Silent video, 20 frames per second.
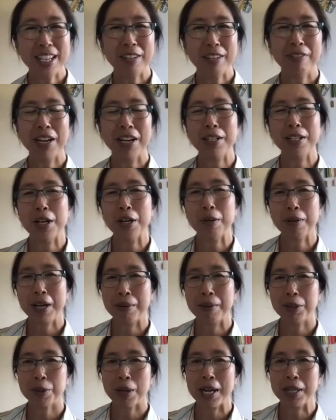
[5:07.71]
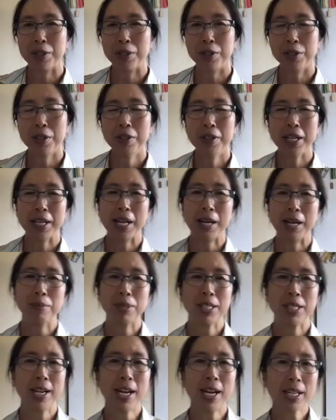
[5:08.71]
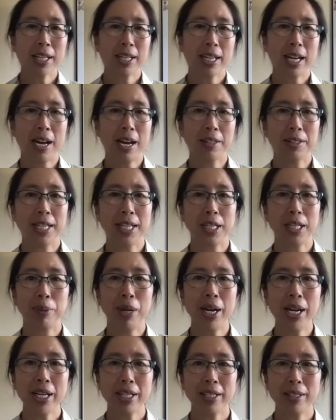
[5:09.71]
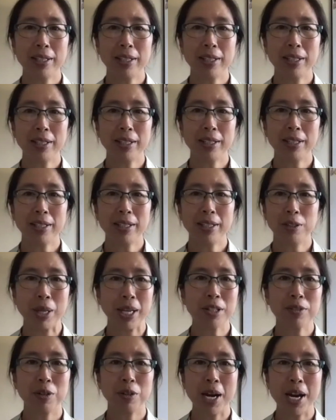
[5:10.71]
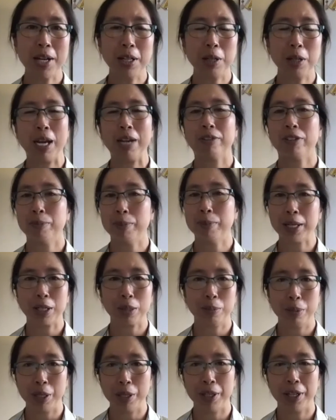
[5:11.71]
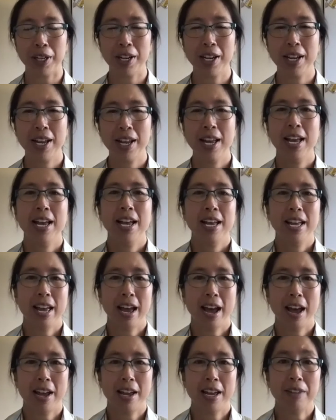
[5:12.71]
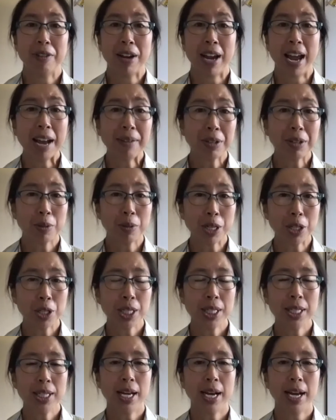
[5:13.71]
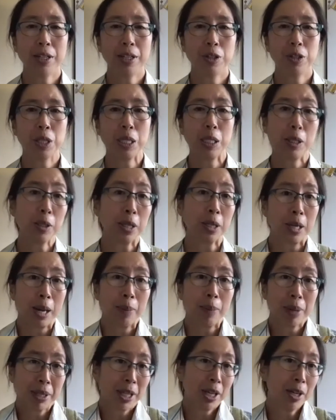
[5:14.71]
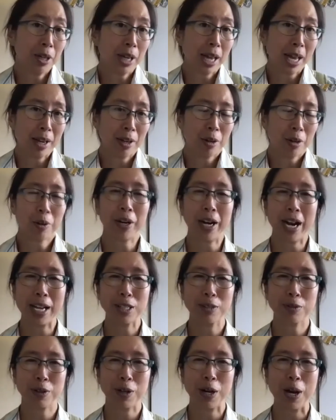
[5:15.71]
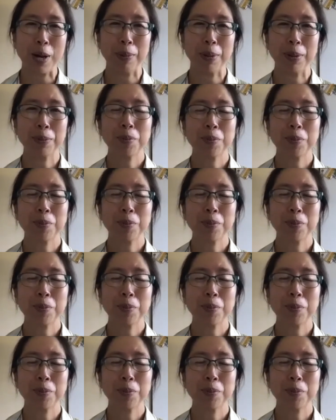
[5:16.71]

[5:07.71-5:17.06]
If I know what I'm trying to do and I'm stuck, I'll take a break and do something else for a while away from my computer. If I have a question, I usually look it up on the internet or I ask for help.